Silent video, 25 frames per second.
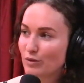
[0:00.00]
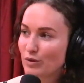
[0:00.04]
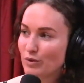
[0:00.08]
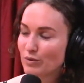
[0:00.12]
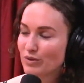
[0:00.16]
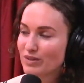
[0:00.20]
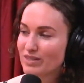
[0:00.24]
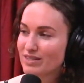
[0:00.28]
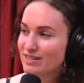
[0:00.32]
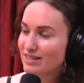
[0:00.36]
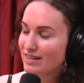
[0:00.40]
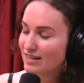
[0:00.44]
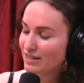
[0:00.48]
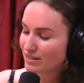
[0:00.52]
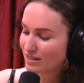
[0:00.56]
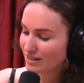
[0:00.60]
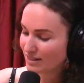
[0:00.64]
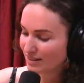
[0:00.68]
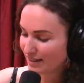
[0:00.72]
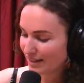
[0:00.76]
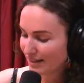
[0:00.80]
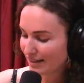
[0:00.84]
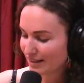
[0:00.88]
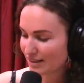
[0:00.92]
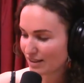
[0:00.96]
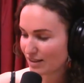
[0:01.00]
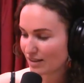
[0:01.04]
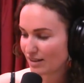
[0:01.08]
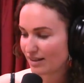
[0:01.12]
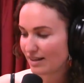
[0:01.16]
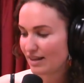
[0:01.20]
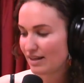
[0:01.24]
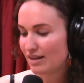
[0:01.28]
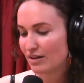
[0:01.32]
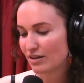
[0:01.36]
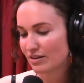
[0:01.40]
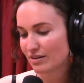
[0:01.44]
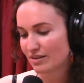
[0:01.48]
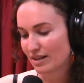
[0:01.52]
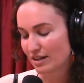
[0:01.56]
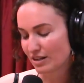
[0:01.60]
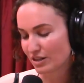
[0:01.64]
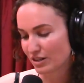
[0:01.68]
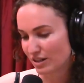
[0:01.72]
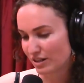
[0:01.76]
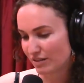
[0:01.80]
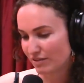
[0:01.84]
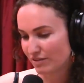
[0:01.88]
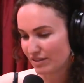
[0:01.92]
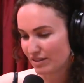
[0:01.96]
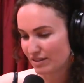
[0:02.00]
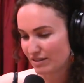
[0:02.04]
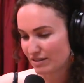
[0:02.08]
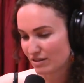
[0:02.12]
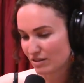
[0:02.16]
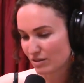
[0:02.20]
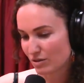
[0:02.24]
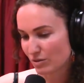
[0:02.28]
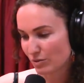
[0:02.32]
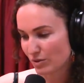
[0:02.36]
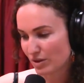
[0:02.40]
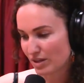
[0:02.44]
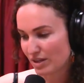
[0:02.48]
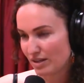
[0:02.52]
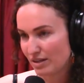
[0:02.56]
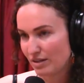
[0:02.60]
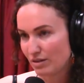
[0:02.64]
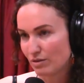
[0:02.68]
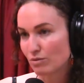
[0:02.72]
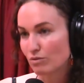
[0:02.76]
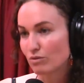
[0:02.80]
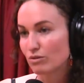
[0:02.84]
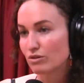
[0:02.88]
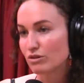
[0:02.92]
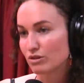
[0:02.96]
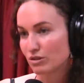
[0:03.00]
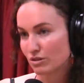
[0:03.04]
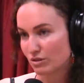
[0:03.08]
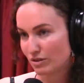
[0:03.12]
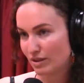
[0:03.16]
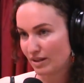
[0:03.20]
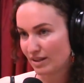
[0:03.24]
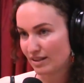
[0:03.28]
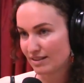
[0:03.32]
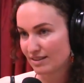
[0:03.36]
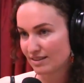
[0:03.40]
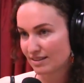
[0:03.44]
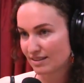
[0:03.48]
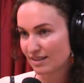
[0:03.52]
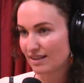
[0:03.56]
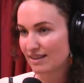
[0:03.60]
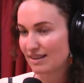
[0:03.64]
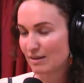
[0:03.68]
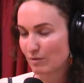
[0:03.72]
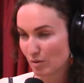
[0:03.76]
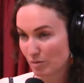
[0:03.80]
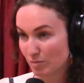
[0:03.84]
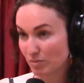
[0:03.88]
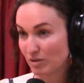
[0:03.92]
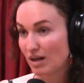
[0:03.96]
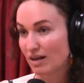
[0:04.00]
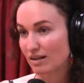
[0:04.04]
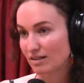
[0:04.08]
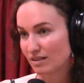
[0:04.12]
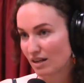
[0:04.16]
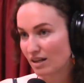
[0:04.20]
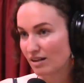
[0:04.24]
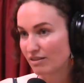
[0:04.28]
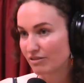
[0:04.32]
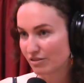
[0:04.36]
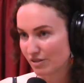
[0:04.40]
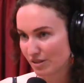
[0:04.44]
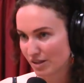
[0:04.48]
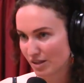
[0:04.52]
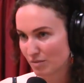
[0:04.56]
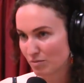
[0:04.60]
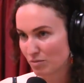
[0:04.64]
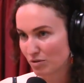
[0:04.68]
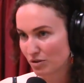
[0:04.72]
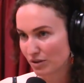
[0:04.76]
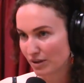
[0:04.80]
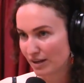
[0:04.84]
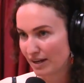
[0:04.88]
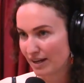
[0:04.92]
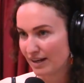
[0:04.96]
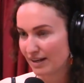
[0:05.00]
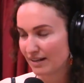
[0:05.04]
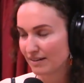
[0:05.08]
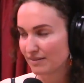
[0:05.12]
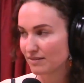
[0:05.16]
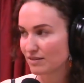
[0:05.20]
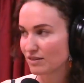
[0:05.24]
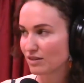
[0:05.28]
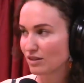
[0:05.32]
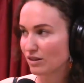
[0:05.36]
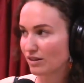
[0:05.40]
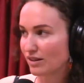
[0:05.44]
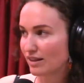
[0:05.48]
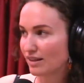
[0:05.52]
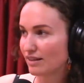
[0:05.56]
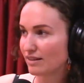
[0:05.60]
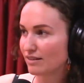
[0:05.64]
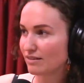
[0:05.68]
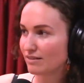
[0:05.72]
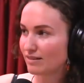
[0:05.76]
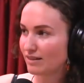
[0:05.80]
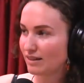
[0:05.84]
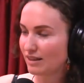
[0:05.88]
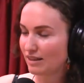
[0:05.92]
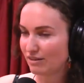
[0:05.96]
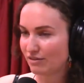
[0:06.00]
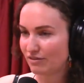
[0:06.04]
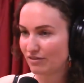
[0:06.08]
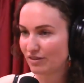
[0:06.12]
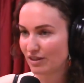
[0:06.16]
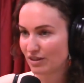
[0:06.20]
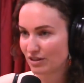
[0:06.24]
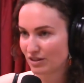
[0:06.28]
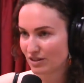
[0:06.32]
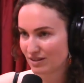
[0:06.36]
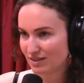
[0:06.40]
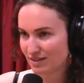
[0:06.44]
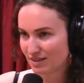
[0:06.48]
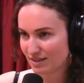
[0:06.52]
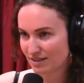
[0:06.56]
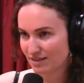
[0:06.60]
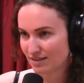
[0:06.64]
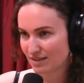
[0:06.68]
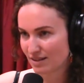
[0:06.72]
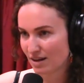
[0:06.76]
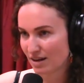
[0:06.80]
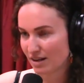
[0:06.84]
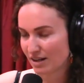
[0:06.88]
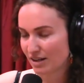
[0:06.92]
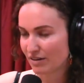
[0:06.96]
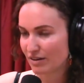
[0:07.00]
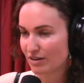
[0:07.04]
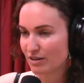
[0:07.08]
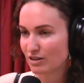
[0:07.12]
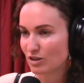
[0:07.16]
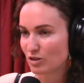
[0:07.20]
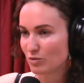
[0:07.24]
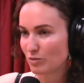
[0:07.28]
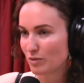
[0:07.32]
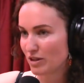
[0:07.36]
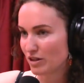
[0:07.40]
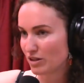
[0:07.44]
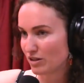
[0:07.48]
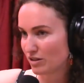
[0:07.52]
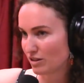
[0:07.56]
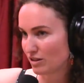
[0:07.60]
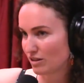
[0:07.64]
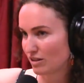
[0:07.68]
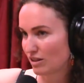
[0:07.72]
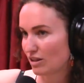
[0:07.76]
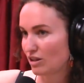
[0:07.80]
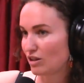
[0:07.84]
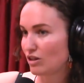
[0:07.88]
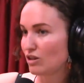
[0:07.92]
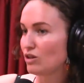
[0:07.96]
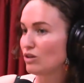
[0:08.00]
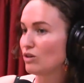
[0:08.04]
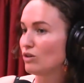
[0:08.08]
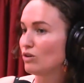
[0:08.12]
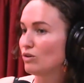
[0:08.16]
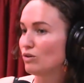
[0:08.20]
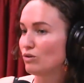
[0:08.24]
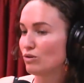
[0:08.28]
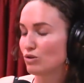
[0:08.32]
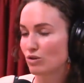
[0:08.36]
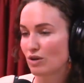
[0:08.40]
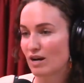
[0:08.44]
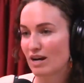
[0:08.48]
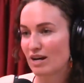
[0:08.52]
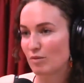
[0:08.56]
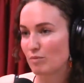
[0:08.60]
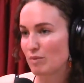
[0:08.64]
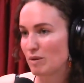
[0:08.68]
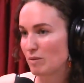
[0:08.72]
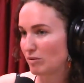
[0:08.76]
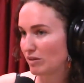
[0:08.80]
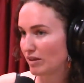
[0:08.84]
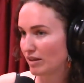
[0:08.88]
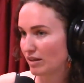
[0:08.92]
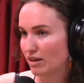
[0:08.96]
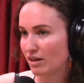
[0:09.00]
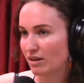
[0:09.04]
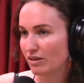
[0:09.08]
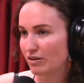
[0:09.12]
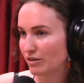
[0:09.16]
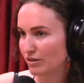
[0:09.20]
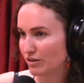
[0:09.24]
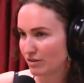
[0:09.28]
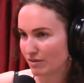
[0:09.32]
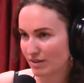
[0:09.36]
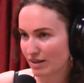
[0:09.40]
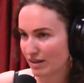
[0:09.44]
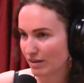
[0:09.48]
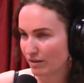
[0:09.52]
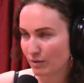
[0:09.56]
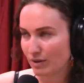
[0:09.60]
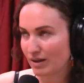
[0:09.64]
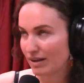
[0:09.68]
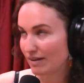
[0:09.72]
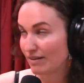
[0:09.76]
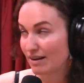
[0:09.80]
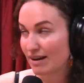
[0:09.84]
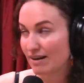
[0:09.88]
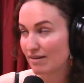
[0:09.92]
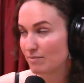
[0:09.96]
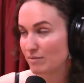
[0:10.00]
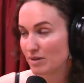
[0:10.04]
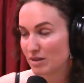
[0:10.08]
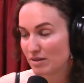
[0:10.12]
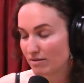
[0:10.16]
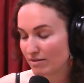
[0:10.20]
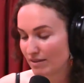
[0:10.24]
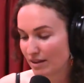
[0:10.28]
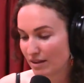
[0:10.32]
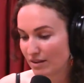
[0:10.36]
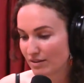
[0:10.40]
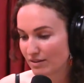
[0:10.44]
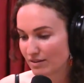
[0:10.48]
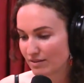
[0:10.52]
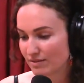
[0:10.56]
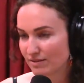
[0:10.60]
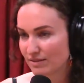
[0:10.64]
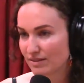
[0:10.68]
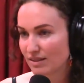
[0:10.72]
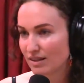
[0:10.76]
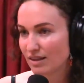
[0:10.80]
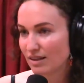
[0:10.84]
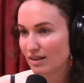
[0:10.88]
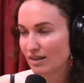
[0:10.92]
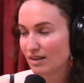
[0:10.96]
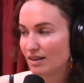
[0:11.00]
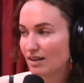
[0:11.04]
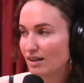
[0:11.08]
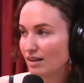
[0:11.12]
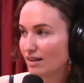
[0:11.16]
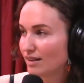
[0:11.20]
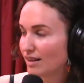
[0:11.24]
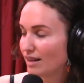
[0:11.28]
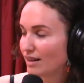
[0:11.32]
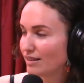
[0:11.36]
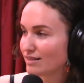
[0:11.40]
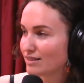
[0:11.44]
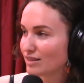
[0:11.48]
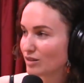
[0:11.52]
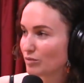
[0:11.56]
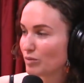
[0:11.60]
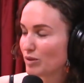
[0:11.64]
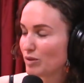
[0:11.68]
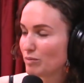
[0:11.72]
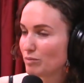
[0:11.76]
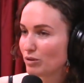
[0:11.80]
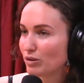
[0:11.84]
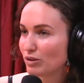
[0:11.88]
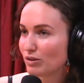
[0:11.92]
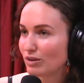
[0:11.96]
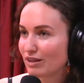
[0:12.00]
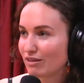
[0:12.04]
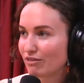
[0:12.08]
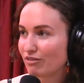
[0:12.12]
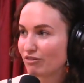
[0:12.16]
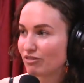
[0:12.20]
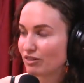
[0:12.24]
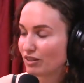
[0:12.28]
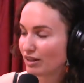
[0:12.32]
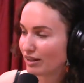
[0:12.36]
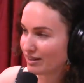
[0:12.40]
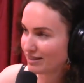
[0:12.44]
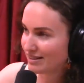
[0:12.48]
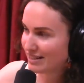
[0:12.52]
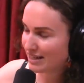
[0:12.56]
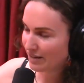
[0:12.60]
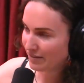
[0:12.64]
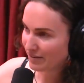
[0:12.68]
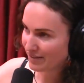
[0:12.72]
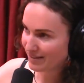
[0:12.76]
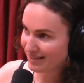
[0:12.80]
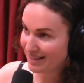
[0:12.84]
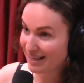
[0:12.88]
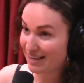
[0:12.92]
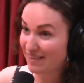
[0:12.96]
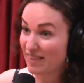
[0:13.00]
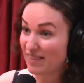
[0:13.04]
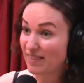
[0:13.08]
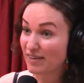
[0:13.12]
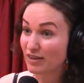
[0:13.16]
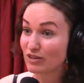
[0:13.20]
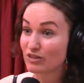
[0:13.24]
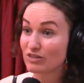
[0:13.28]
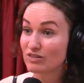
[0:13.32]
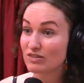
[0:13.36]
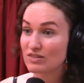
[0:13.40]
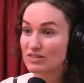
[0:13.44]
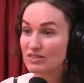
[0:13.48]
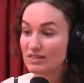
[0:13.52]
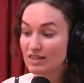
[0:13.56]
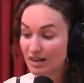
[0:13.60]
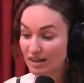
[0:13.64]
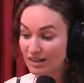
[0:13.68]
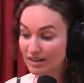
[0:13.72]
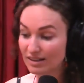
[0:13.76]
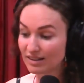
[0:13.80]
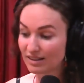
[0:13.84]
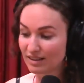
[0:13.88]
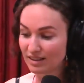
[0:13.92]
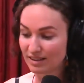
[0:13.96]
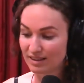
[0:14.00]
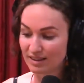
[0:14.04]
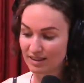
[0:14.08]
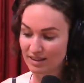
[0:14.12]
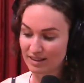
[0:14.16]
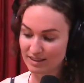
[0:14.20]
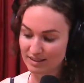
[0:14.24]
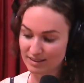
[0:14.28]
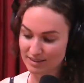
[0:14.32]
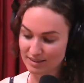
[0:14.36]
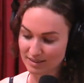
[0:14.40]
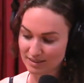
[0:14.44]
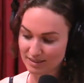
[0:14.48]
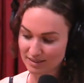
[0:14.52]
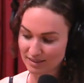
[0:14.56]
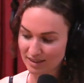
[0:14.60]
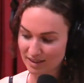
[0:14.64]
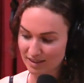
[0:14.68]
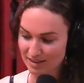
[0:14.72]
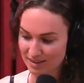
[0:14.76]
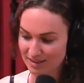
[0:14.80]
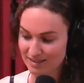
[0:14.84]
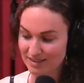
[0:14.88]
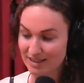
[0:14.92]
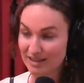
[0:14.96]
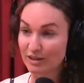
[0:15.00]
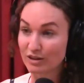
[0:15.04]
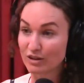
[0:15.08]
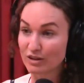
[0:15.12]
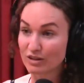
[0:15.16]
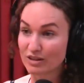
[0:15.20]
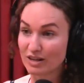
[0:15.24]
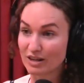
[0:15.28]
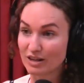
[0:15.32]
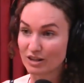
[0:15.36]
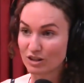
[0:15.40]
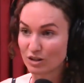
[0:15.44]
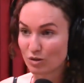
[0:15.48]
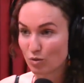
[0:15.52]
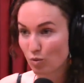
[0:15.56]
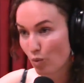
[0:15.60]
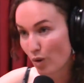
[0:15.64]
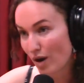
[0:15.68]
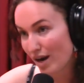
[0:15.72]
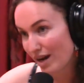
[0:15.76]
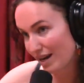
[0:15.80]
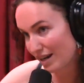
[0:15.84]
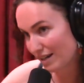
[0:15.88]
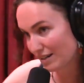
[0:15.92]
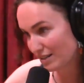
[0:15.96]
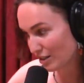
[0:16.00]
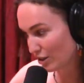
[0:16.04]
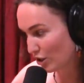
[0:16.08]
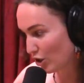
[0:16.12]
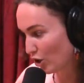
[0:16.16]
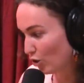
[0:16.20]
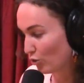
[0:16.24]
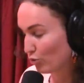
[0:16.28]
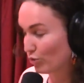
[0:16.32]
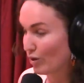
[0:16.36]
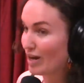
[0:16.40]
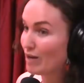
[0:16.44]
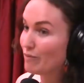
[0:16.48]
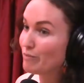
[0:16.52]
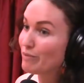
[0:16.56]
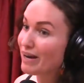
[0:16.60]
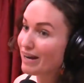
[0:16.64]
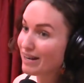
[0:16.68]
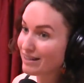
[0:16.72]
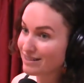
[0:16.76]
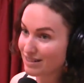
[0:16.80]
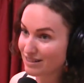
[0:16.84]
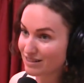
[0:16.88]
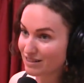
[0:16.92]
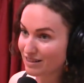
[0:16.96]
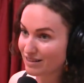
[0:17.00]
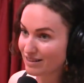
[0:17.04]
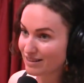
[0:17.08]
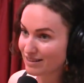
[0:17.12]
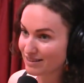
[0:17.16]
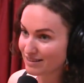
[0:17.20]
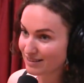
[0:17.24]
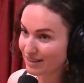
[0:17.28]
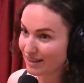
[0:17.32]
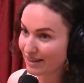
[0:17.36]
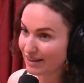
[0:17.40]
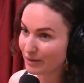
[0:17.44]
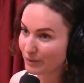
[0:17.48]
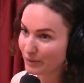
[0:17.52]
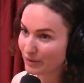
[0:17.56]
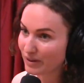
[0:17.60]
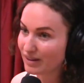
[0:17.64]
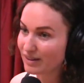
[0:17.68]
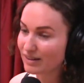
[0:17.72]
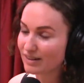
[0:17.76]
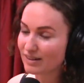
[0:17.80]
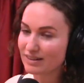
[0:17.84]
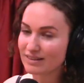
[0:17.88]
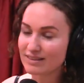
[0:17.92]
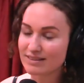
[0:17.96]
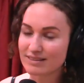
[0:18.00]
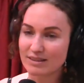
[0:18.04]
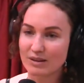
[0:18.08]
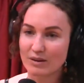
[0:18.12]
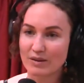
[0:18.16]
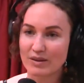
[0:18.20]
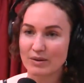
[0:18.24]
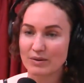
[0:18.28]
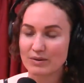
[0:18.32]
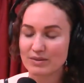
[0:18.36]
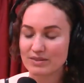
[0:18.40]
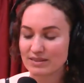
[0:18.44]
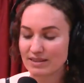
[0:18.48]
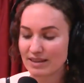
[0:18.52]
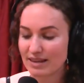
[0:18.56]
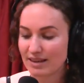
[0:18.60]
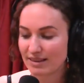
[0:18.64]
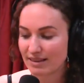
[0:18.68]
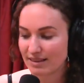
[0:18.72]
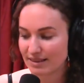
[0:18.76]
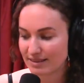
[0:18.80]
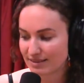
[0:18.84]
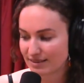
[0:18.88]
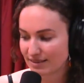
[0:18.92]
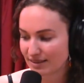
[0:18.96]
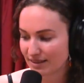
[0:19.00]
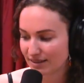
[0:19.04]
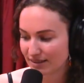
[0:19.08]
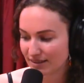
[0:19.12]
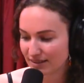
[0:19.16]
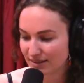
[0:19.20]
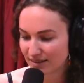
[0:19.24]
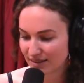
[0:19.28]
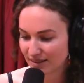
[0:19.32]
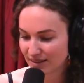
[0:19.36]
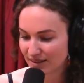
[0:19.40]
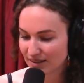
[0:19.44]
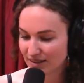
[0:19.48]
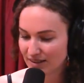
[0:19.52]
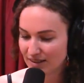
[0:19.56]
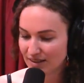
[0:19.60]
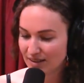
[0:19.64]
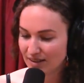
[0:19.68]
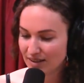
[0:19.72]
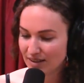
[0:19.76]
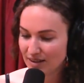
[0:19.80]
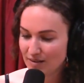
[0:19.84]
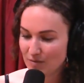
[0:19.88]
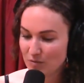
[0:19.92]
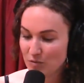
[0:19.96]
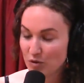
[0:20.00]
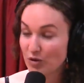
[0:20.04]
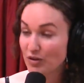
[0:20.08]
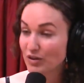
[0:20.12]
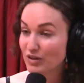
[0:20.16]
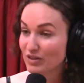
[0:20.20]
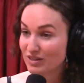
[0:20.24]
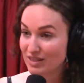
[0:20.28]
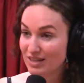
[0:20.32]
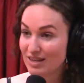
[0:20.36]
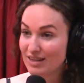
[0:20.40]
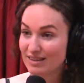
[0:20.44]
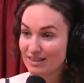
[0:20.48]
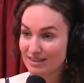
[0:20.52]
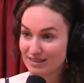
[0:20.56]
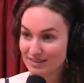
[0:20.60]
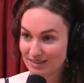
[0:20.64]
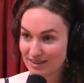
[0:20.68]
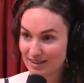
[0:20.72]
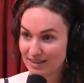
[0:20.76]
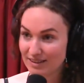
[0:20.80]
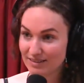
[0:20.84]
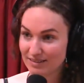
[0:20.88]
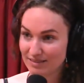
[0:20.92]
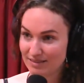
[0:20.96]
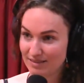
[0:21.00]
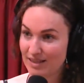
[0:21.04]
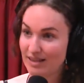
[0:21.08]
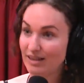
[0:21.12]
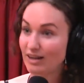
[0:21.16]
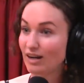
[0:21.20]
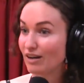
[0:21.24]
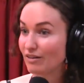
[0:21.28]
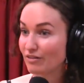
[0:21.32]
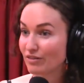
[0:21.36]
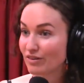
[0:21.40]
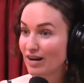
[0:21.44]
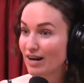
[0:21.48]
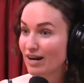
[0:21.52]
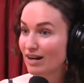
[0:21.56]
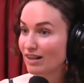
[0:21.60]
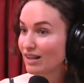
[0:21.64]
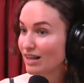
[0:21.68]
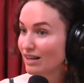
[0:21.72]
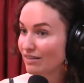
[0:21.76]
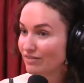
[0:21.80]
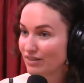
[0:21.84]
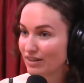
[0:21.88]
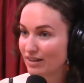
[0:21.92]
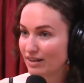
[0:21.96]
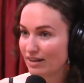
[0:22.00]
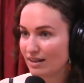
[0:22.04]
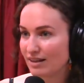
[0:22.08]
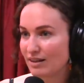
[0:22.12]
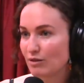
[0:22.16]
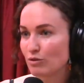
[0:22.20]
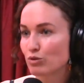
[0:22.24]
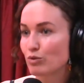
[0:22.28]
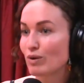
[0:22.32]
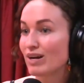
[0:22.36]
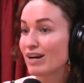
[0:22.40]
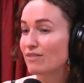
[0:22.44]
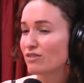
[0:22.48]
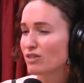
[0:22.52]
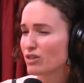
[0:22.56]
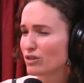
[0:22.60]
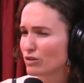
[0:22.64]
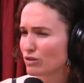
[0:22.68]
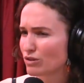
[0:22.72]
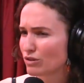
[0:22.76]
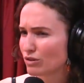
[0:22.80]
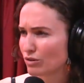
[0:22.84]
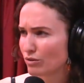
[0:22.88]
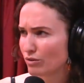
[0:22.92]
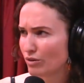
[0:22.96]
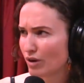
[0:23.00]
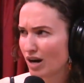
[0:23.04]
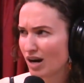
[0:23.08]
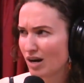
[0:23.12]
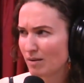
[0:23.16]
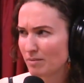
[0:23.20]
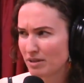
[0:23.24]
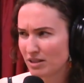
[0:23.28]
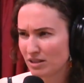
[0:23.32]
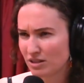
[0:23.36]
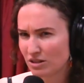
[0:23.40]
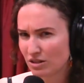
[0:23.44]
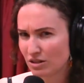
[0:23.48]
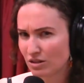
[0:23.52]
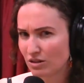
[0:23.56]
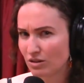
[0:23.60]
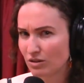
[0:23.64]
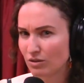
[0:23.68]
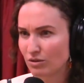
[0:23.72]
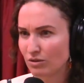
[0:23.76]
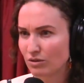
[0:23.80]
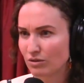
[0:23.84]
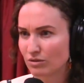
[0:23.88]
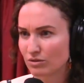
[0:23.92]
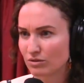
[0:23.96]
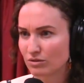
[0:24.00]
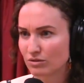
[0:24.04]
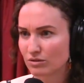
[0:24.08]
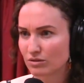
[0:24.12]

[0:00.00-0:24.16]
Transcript: were stationed like at the intersection of these three streets, and they were blocked off for the parade. So like he finishes his inauguration speech, and this like huge crowd of people, like hundreds of that whatever, how many? Oh my God! Thousands of people like flood down this thing, and then they're stuck in this in this intersection waiting to go right past us on this sidewalk. And so there was like this, uh, you know, they're seeing this, like, thank God for 9 11. And it was right after the tsunami, too.